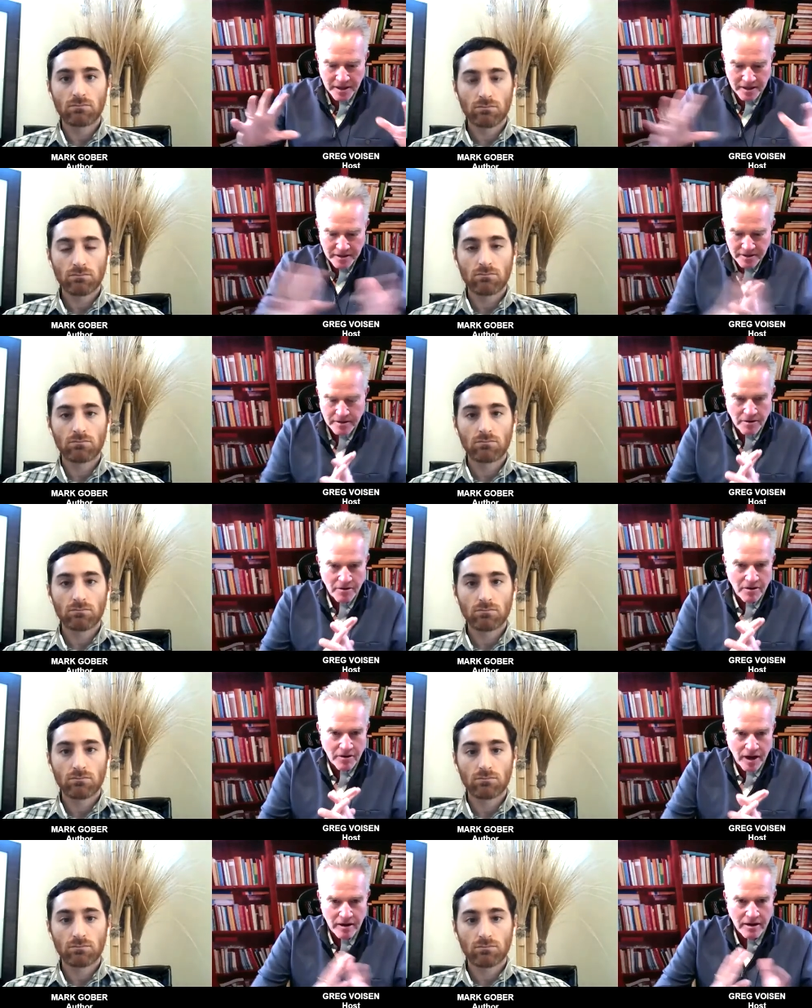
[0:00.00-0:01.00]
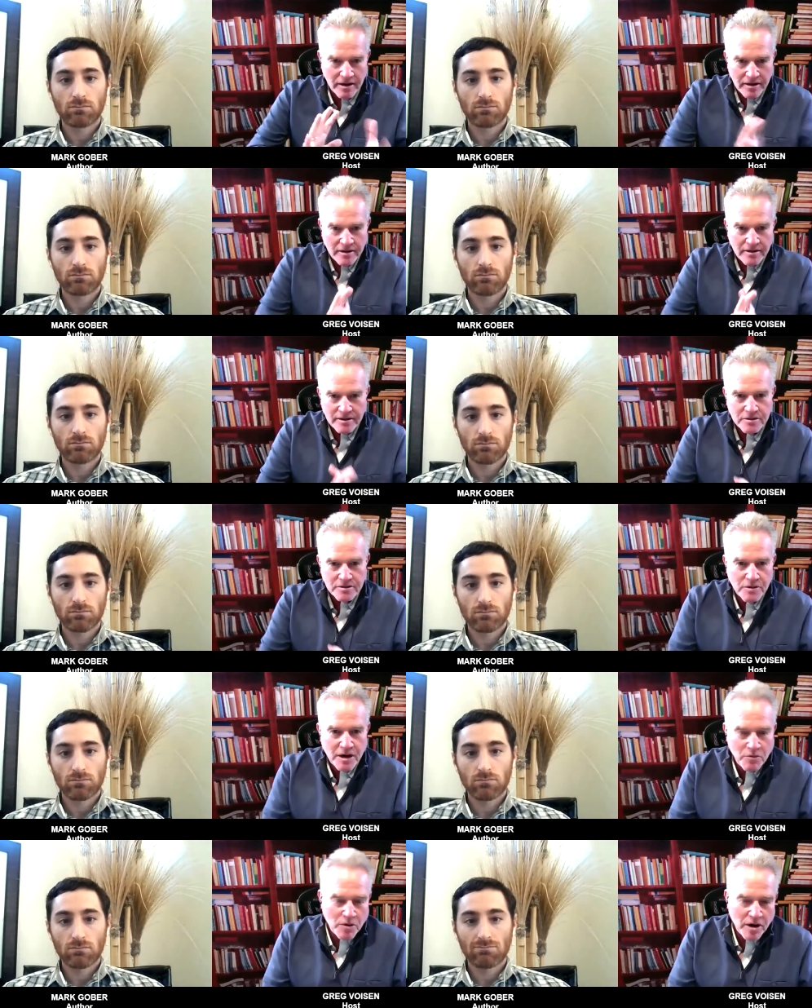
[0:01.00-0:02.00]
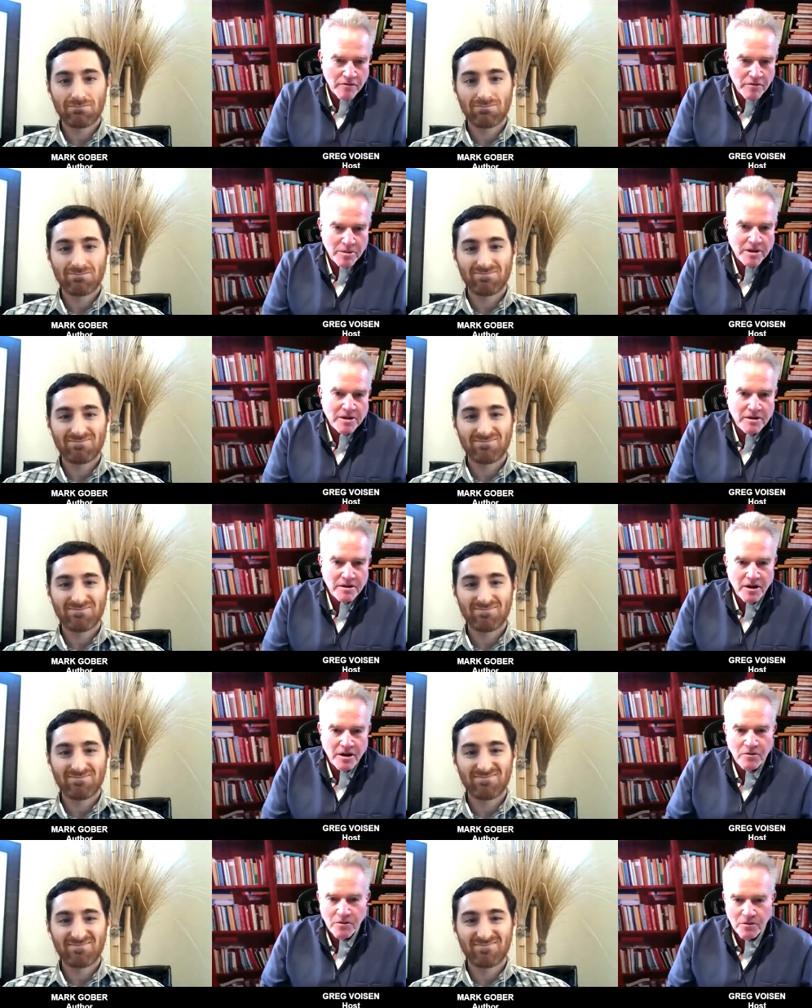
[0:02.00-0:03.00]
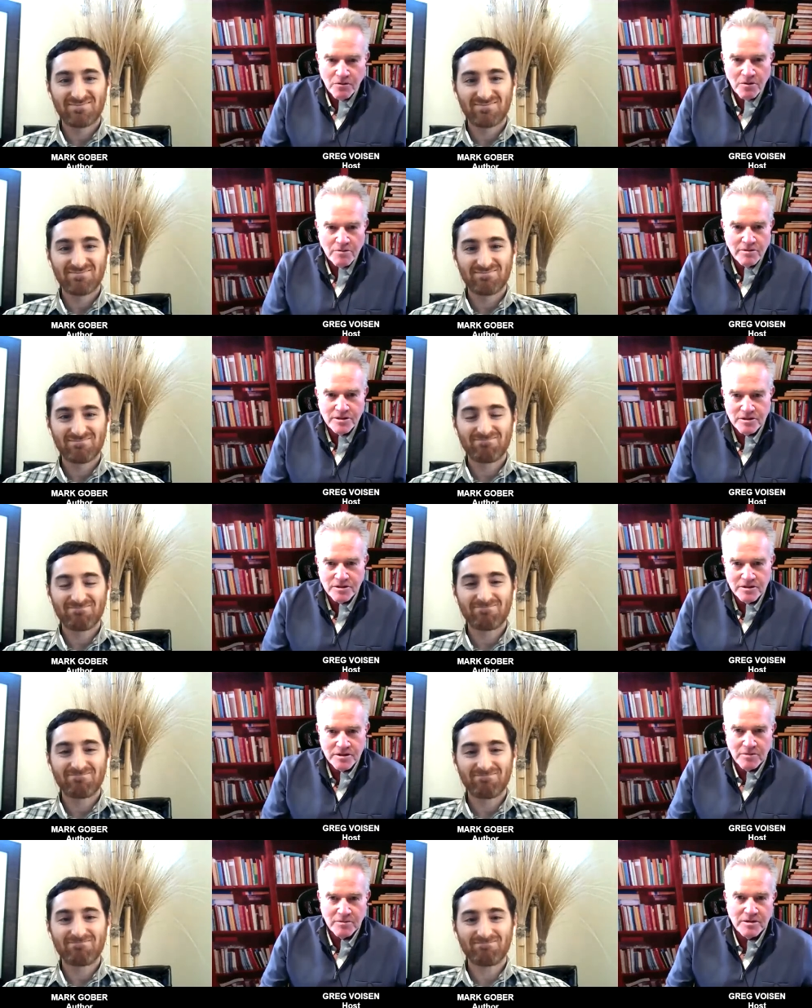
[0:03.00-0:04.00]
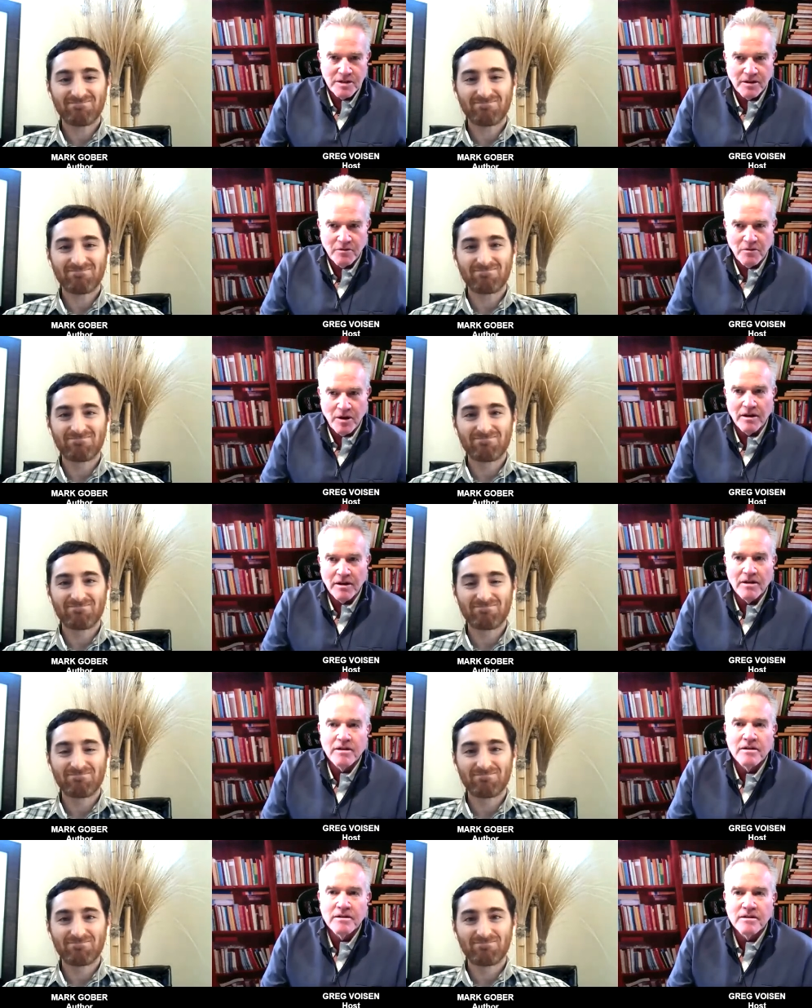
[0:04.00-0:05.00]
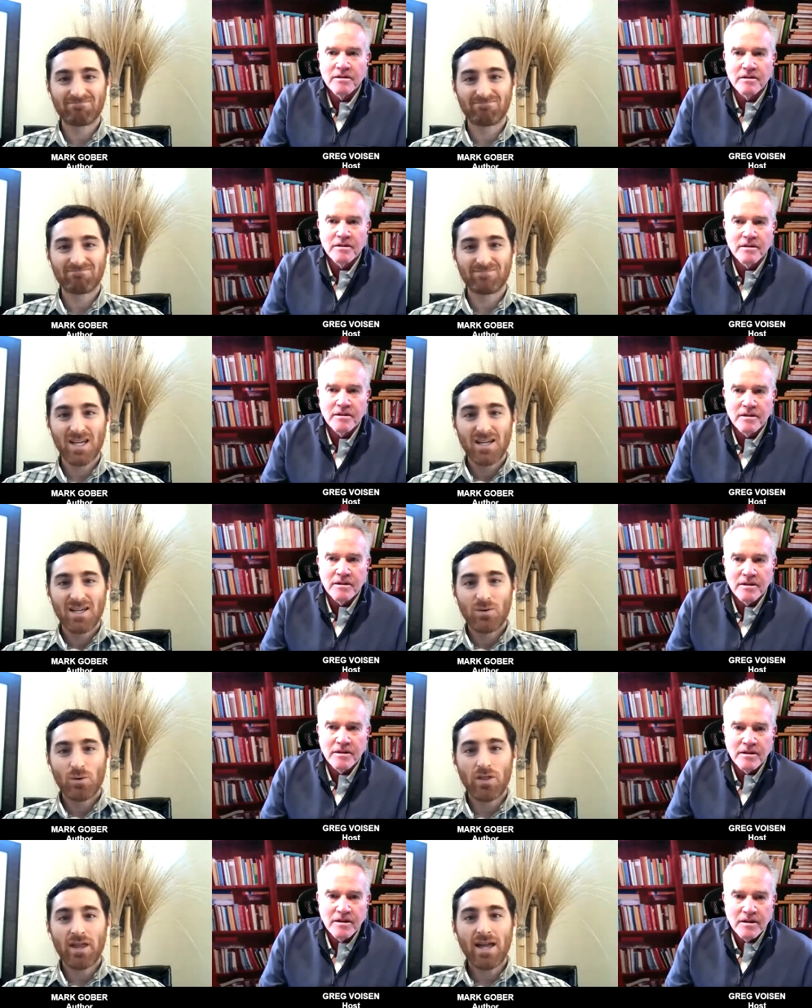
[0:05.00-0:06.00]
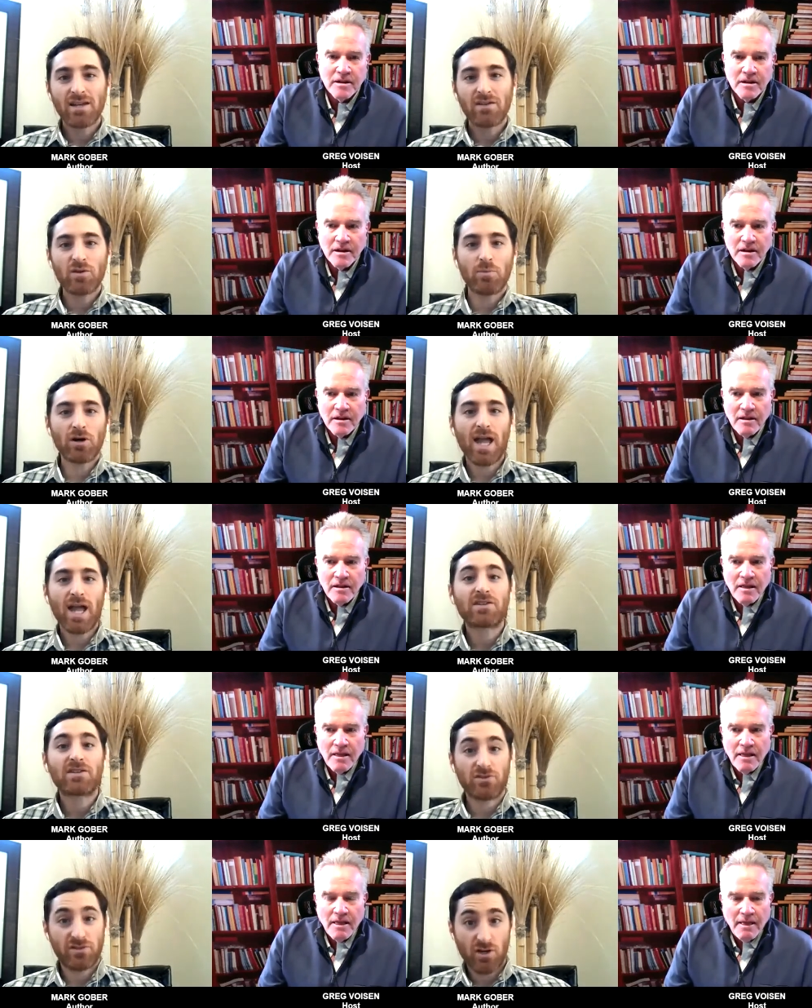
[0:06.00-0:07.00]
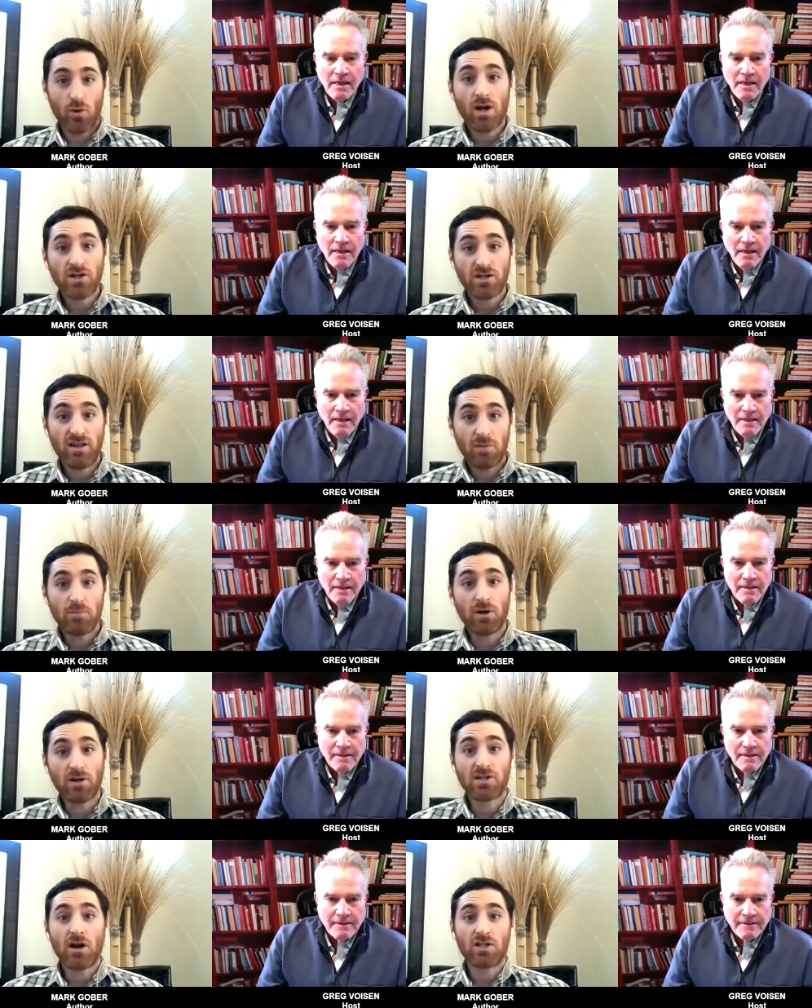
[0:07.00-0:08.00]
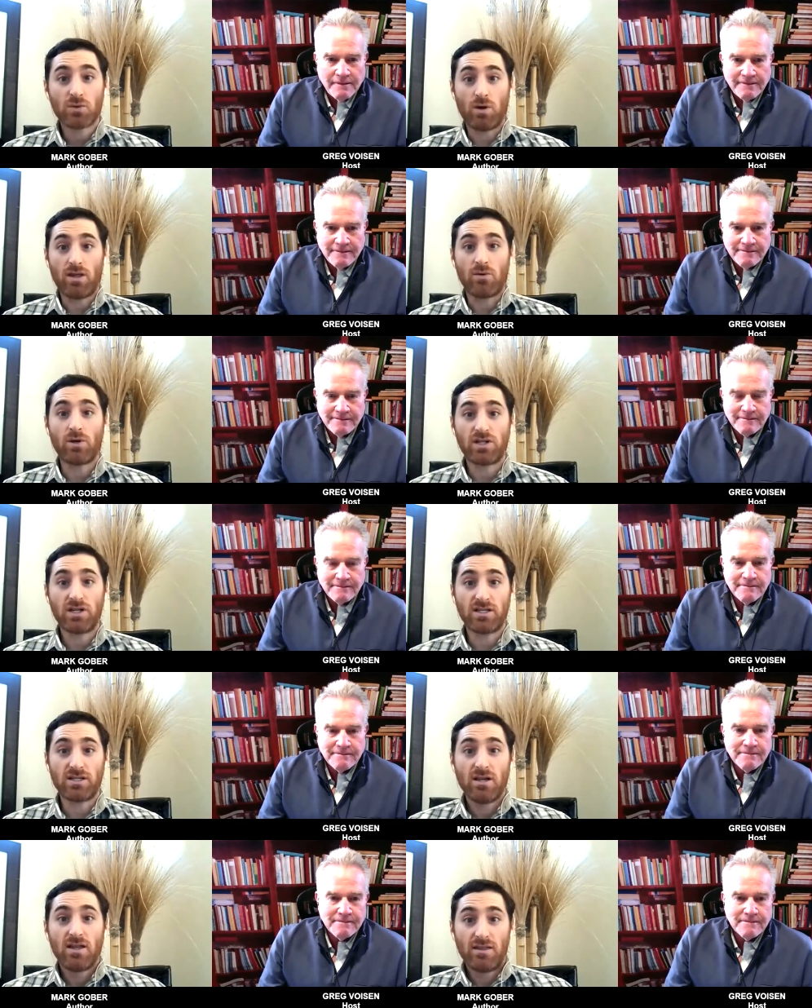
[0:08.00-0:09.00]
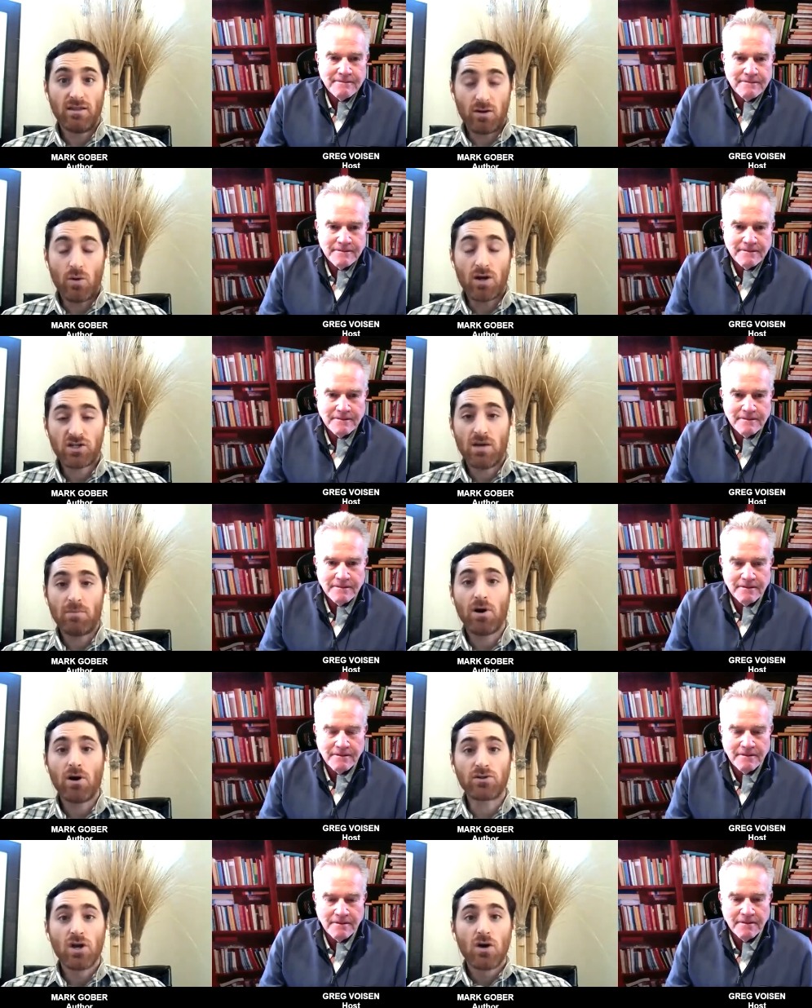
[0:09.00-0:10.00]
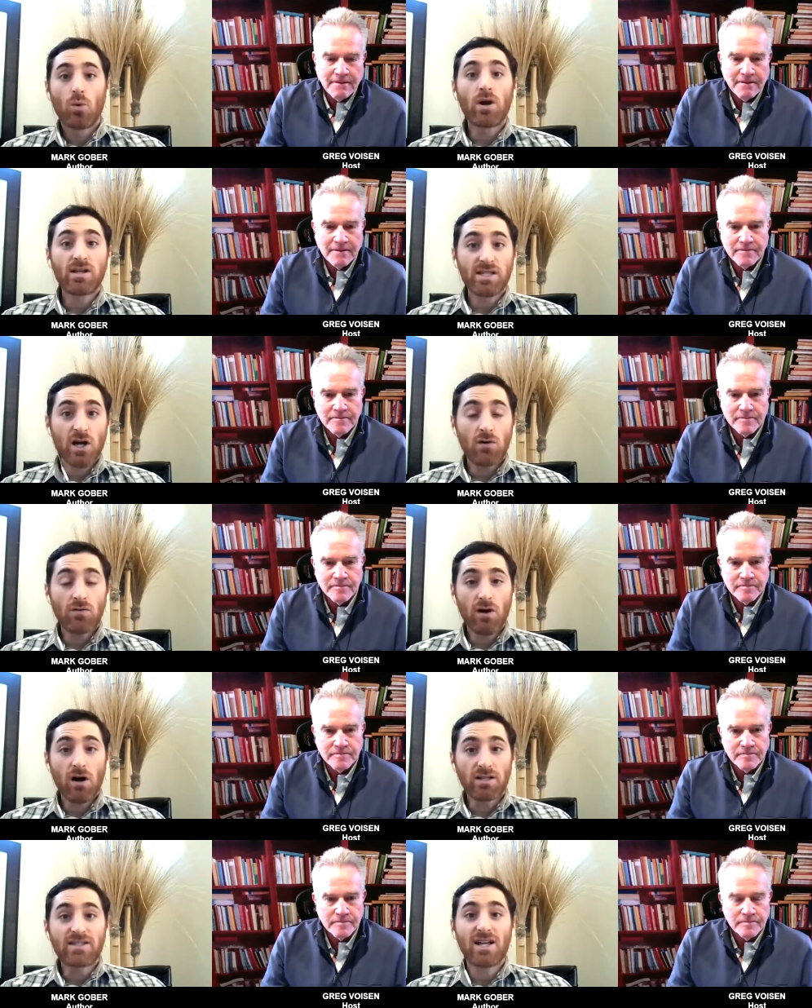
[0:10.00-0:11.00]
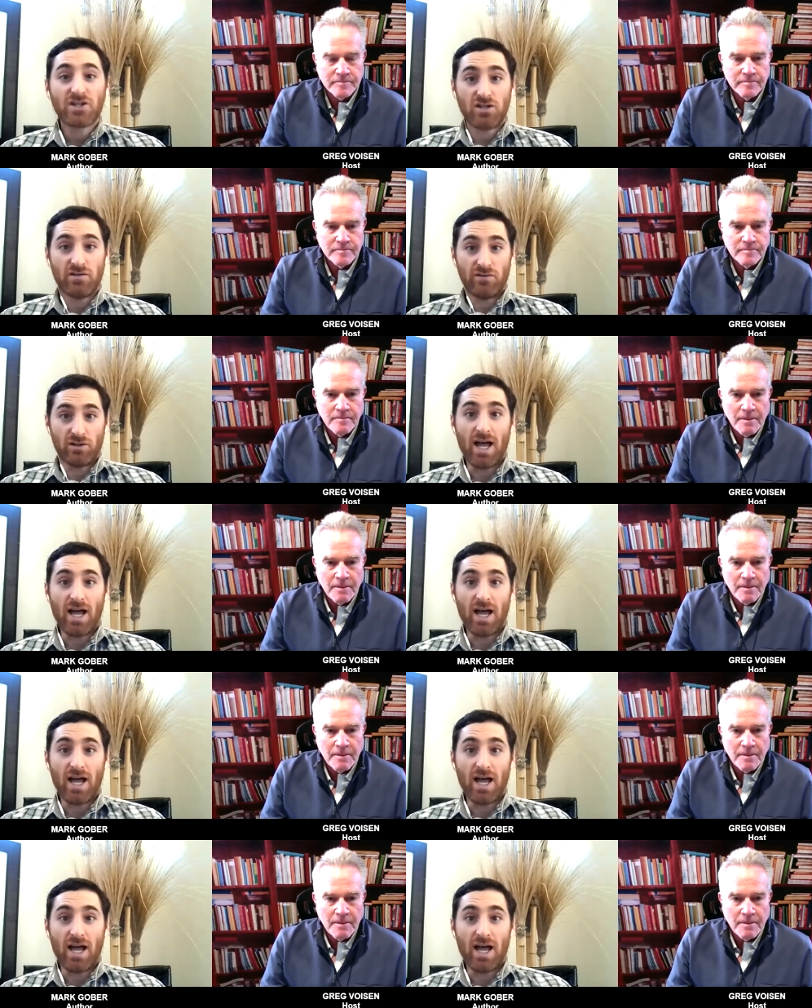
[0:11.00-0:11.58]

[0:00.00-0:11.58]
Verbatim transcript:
Speaker 1: this and go, okay, this is what I want everybody to know? What would you tell them to take away?
Speaker 2: Well, the end of the book answers the question that the book starts with, which is the question I pose: What is the overall intention of your